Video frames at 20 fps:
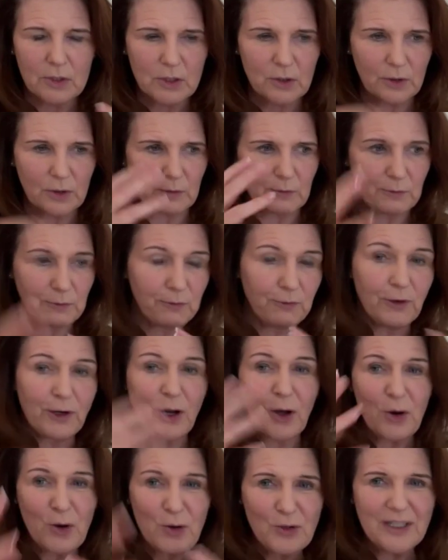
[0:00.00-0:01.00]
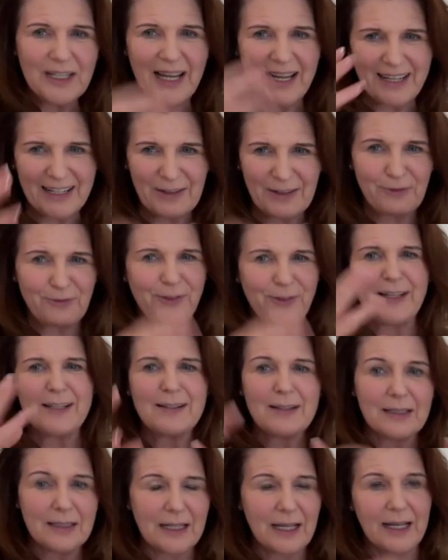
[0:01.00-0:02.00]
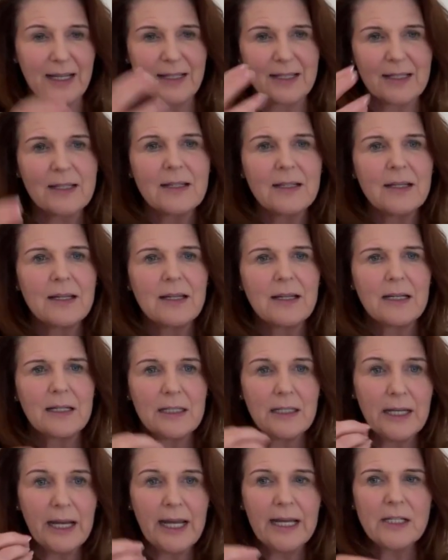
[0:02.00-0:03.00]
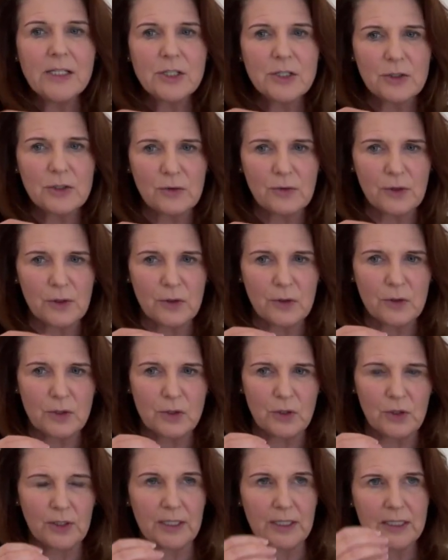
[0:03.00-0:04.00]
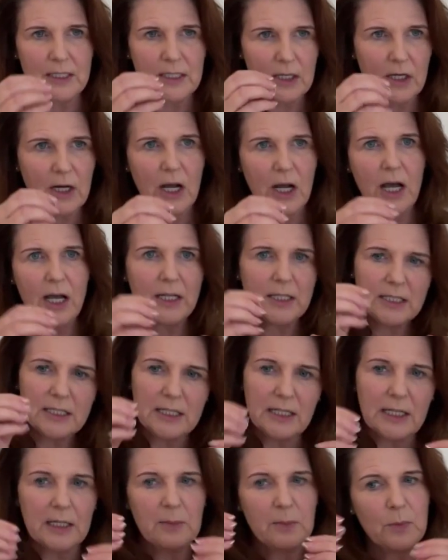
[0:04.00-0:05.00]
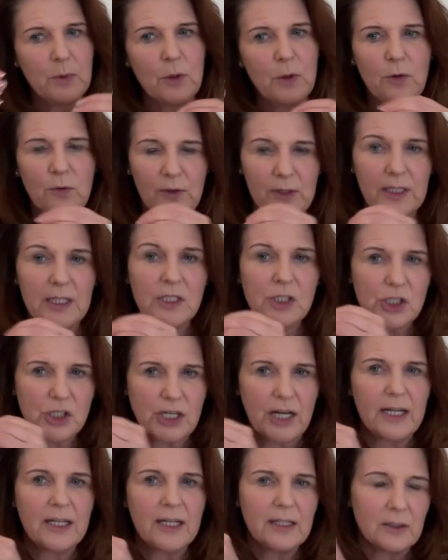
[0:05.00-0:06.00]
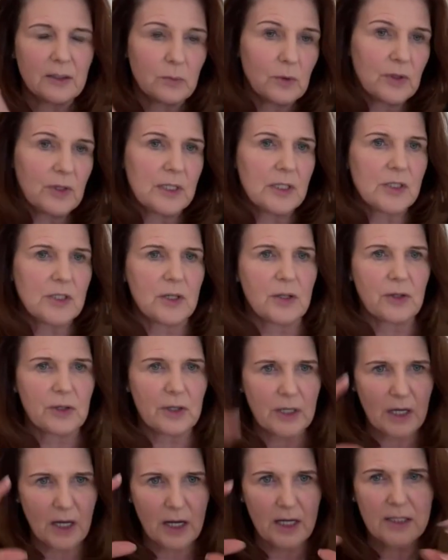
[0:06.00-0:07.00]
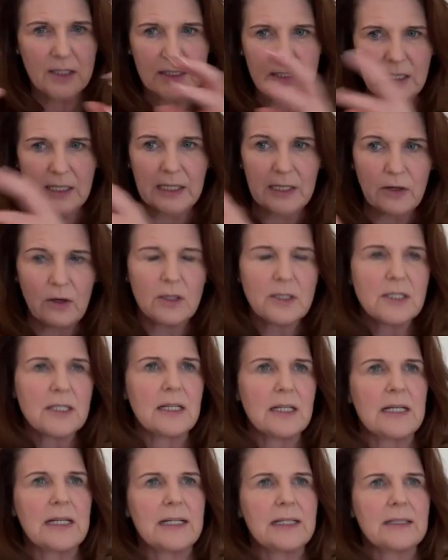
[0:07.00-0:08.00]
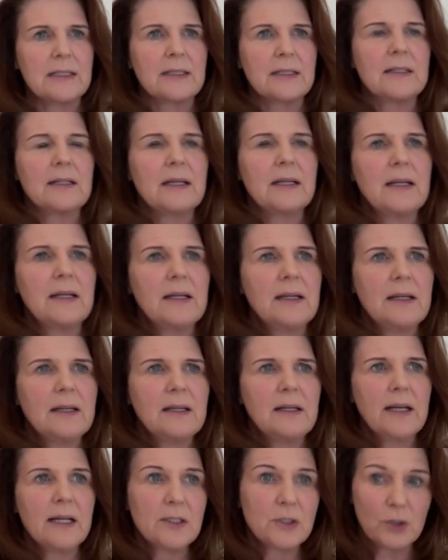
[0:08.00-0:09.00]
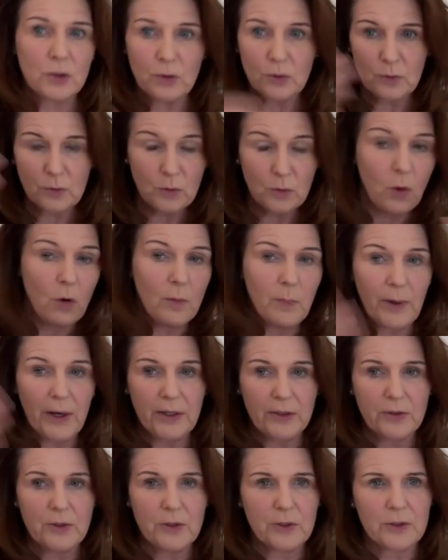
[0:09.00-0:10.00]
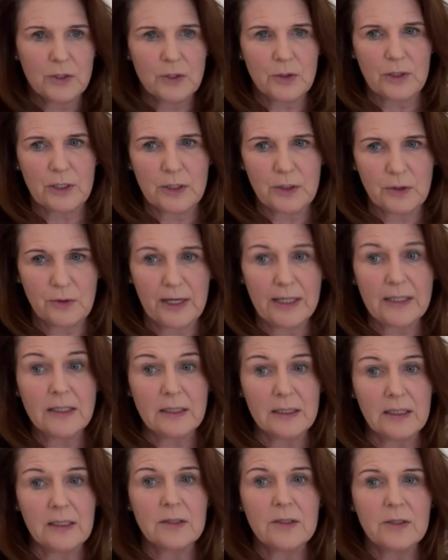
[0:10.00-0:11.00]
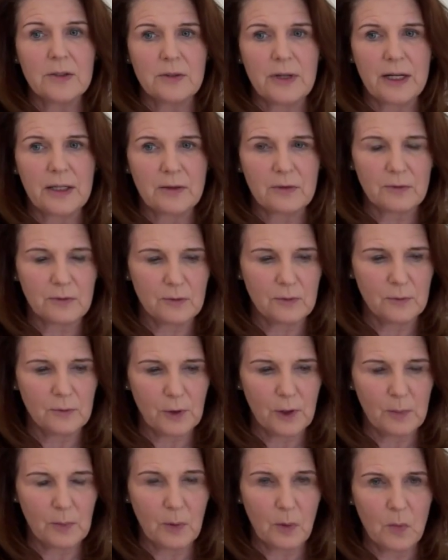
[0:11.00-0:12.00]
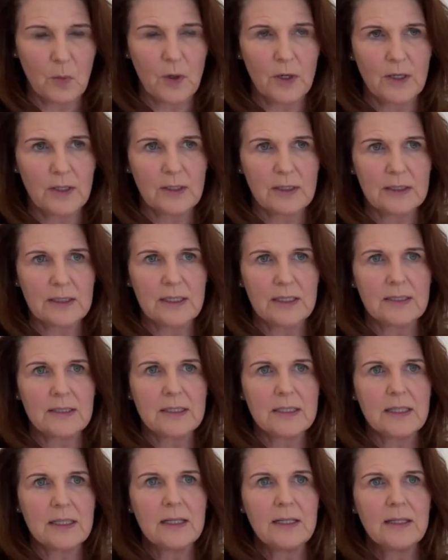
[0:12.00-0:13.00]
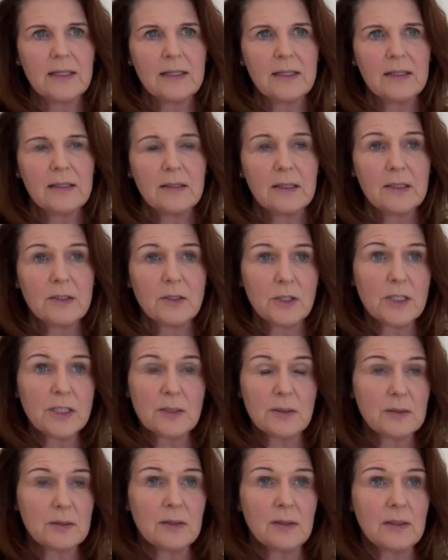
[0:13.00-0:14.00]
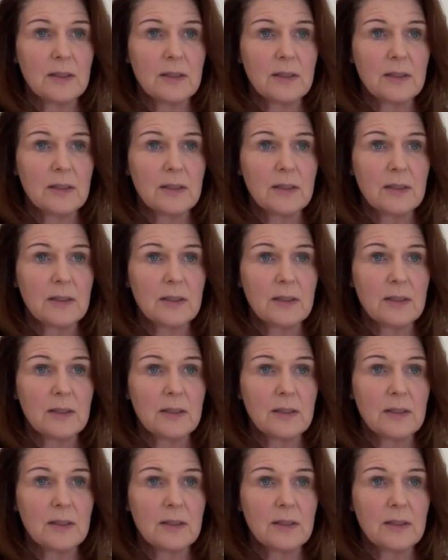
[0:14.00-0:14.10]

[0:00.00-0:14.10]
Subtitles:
sort of flow-like, feel-like nature of those units constantly moving and shaking with each other, constantly oscillating as you go about your sort of direct and indirect verbal world, that just